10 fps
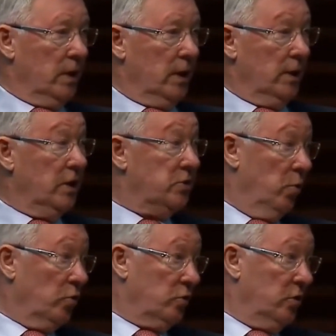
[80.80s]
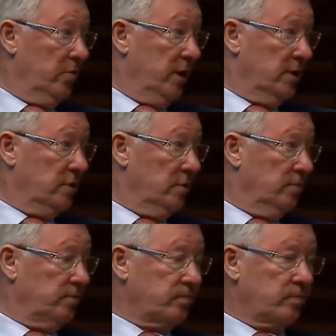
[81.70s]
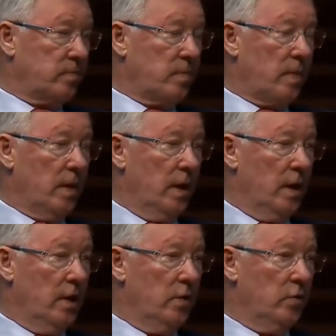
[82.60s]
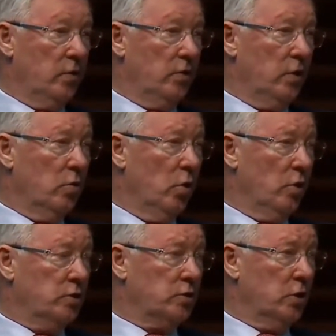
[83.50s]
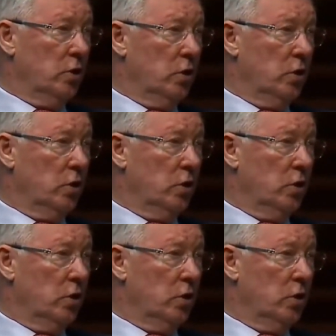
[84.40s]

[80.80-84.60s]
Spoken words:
And he spoke to the president. And the deal was